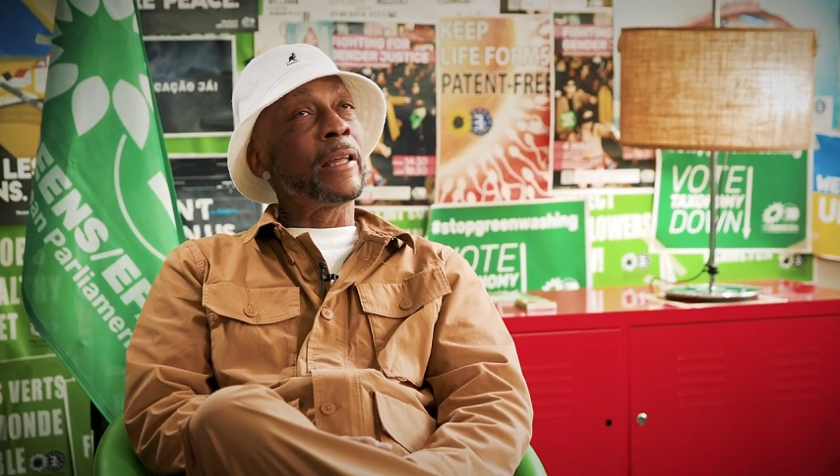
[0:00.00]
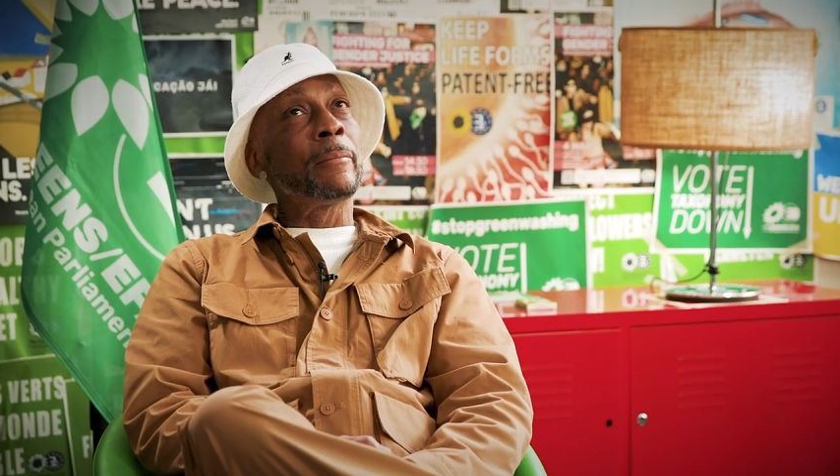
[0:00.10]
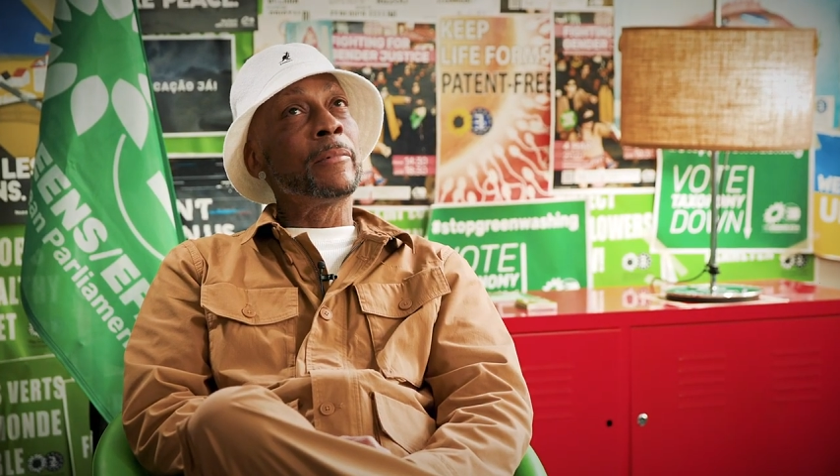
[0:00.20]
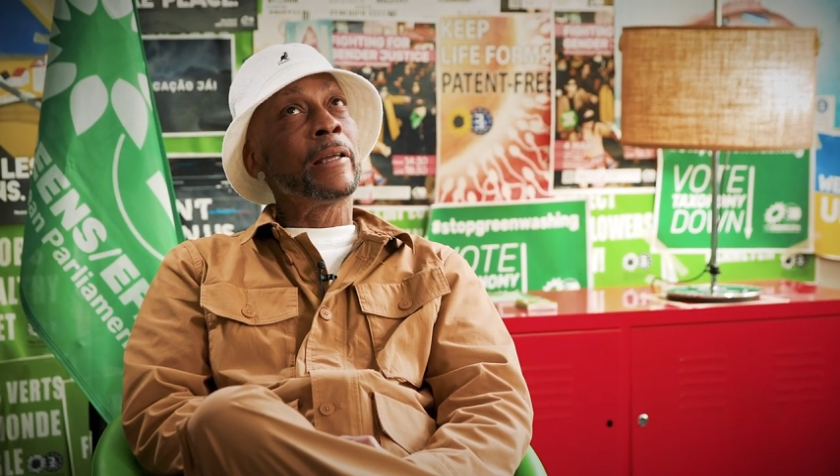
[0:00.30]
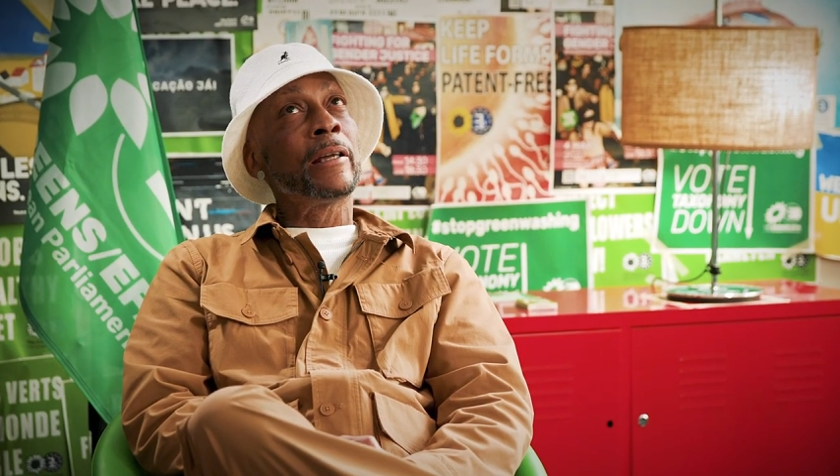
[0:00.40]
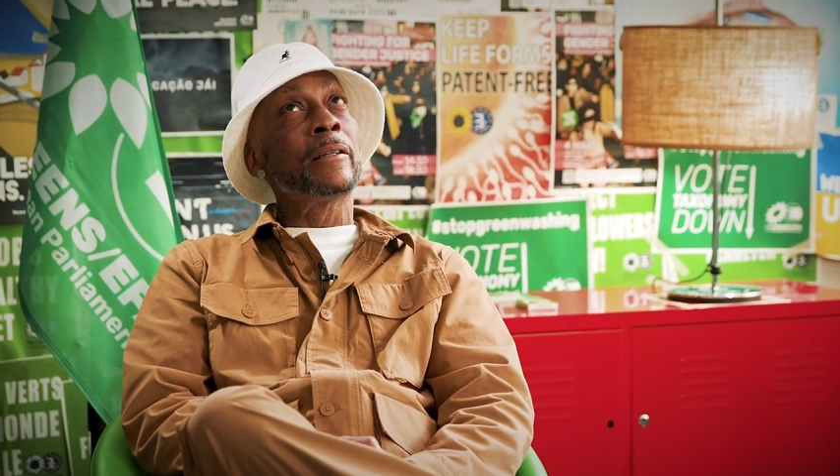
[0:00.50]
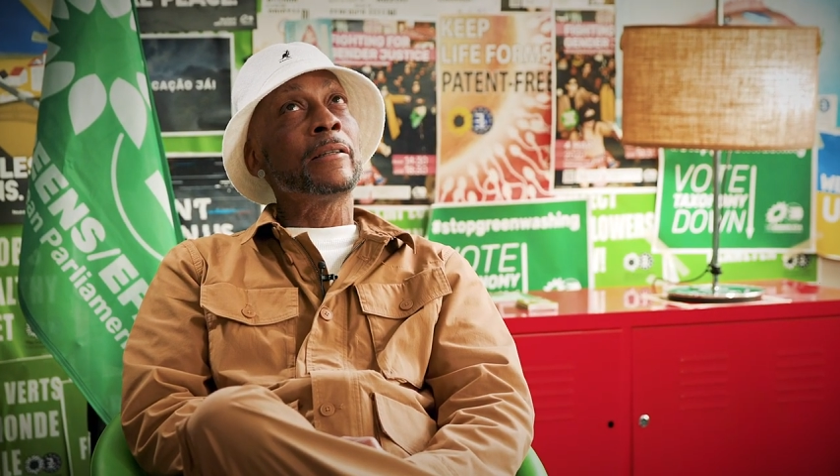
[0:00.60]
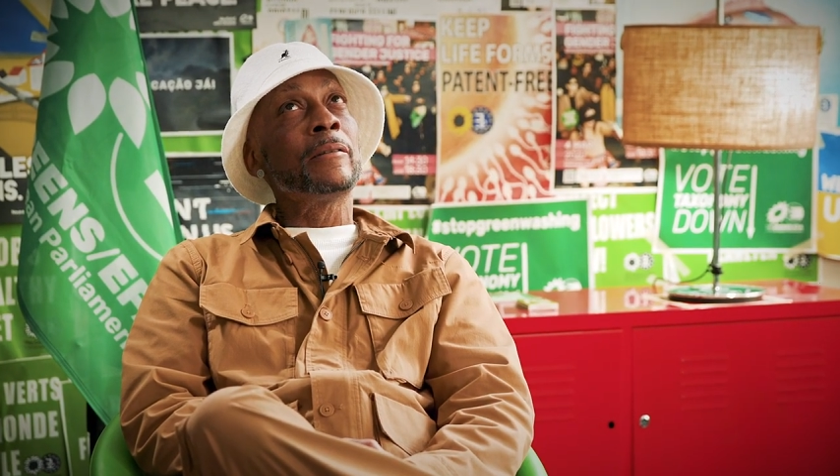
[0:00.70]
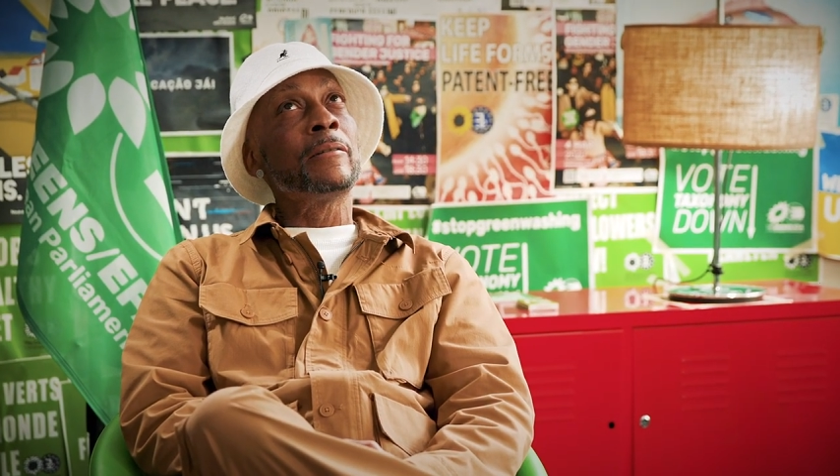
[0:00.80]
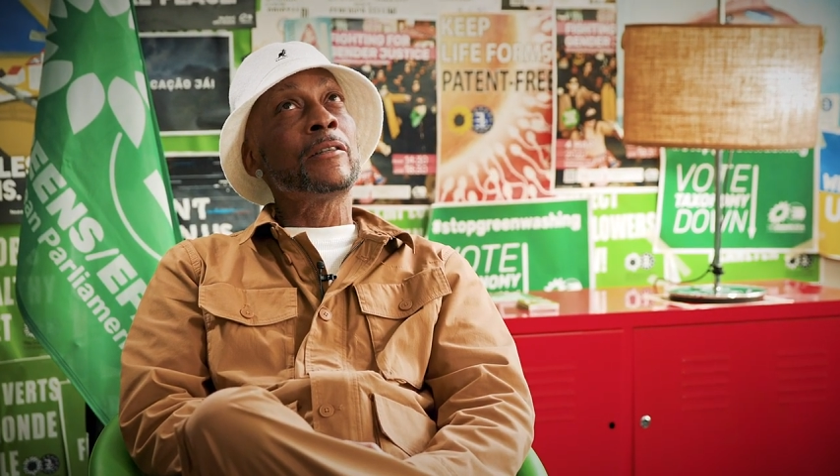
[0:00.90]
That
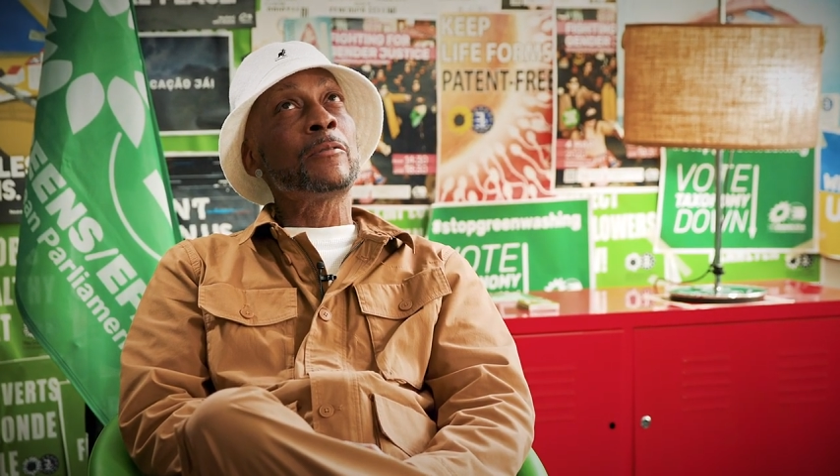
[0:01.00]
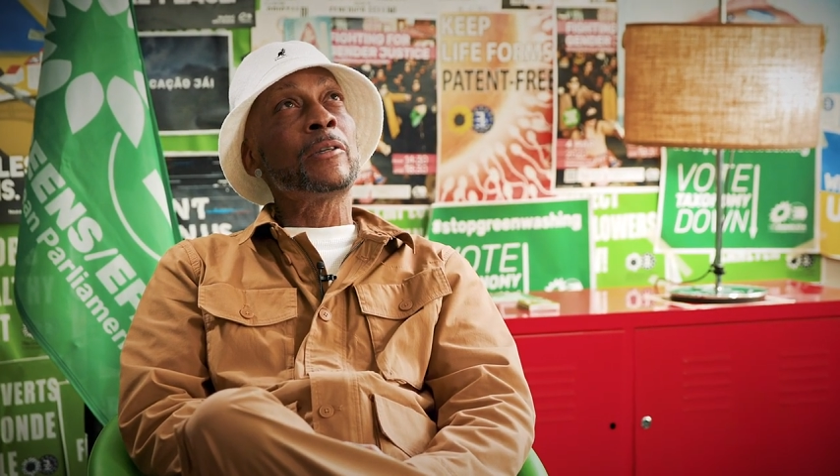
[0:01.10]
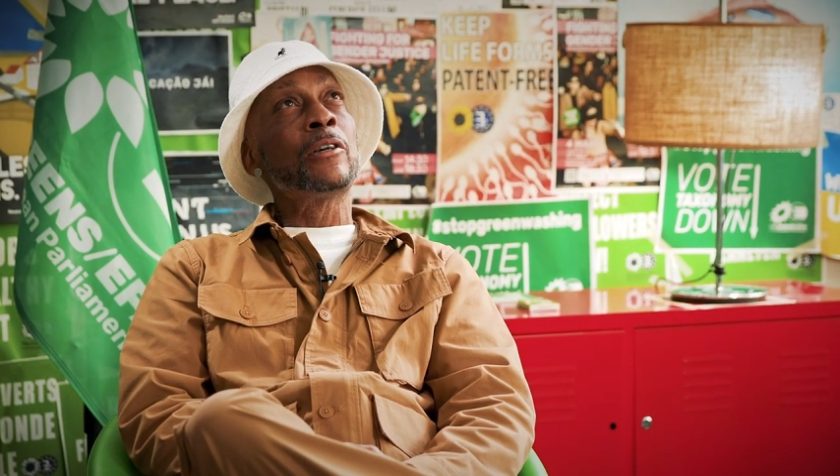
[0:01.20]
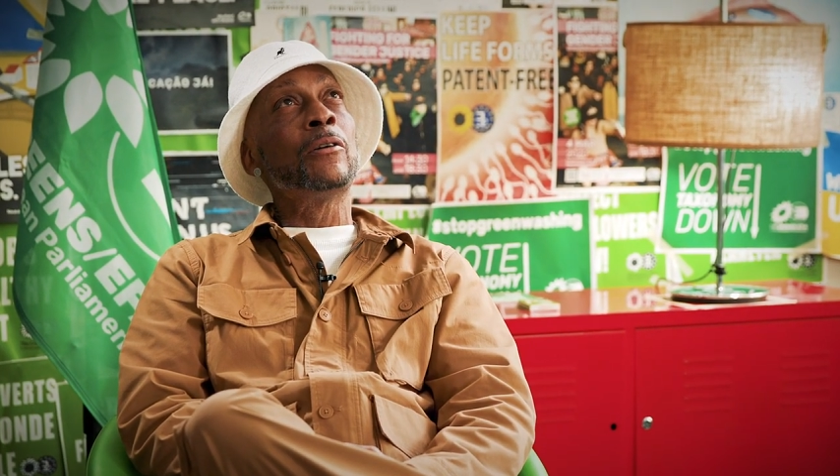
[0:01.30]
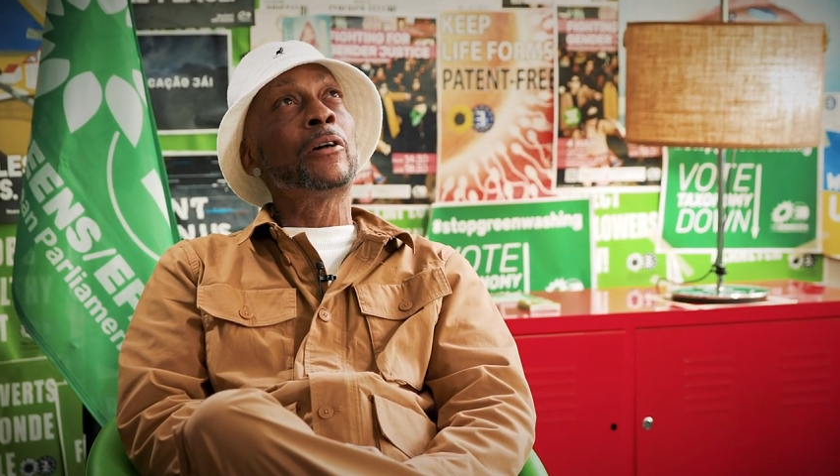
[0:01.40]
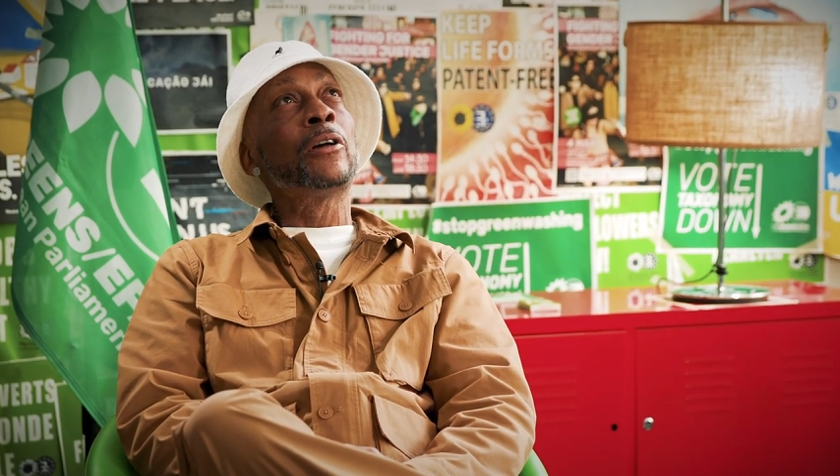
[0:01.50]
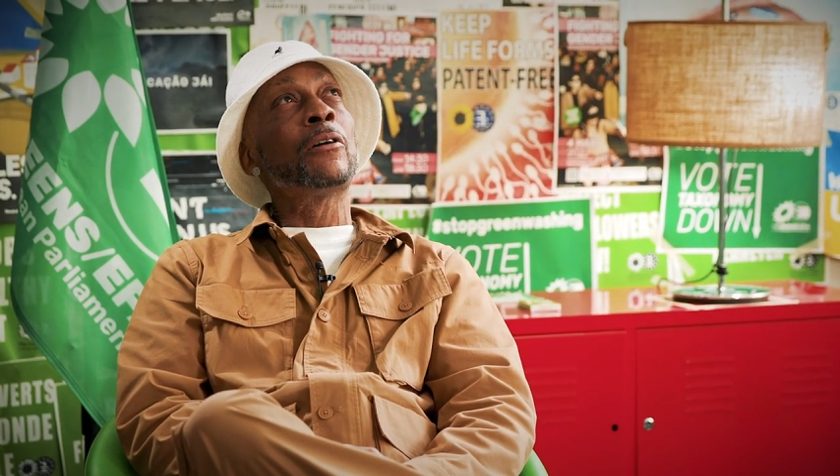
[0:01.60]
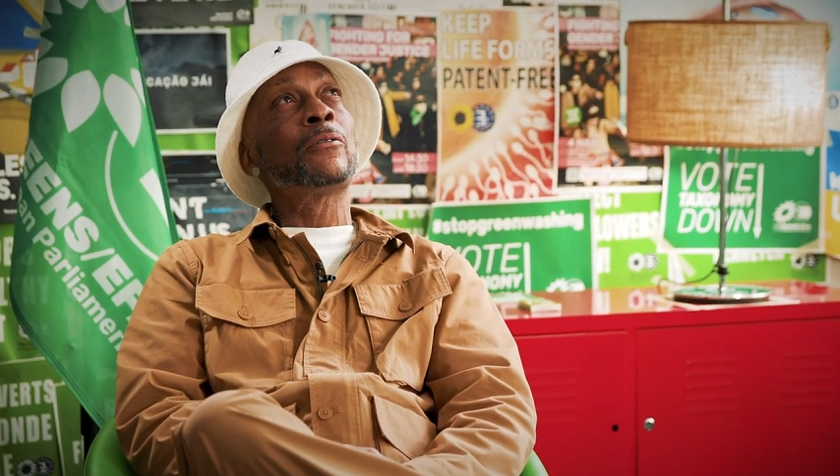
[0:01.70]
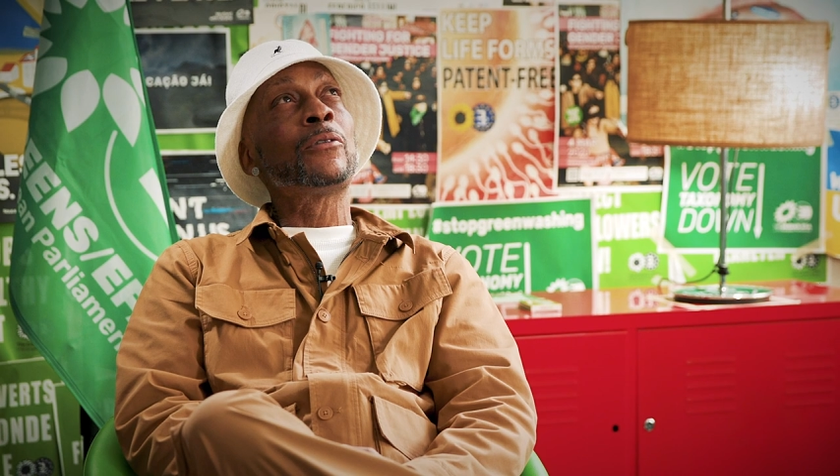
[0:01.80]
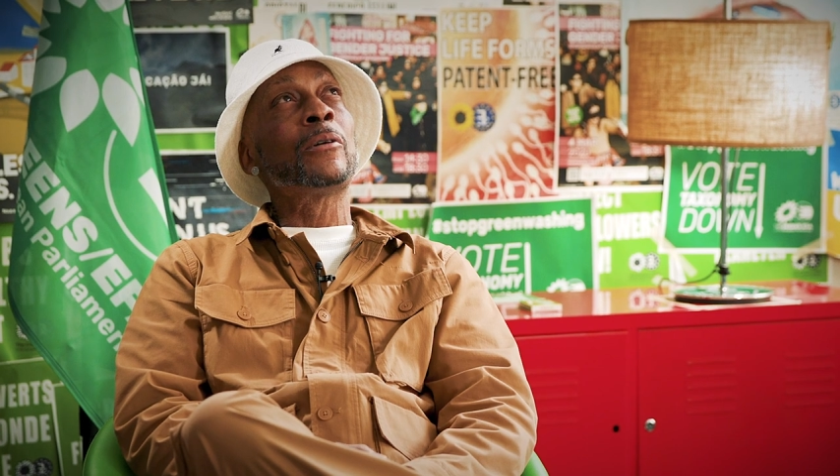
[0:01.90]
has been going
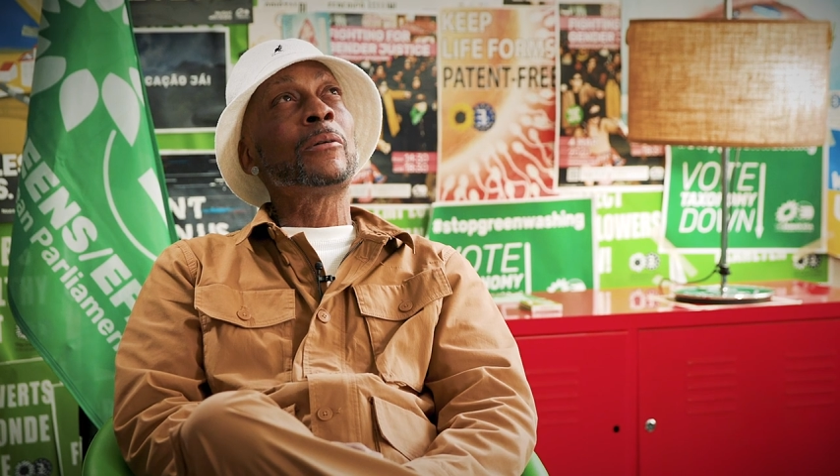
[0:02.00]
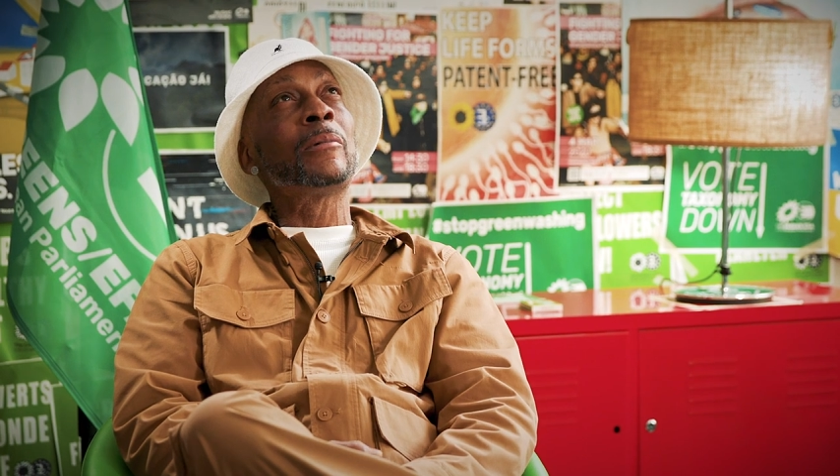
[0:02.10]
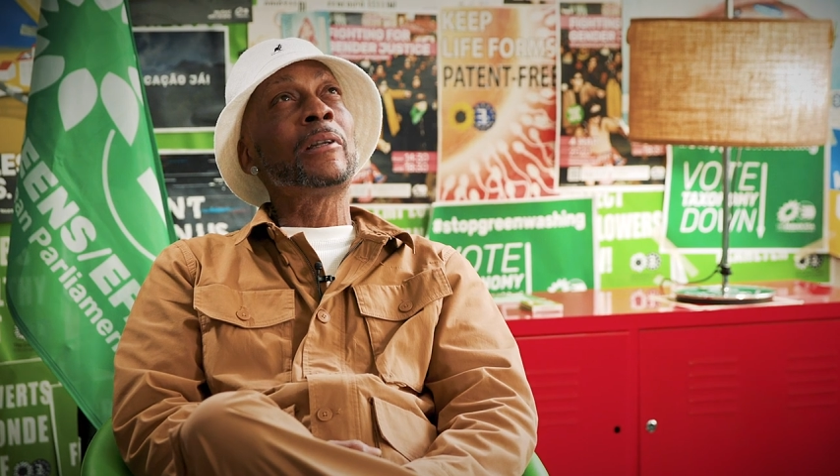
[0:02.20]
on for at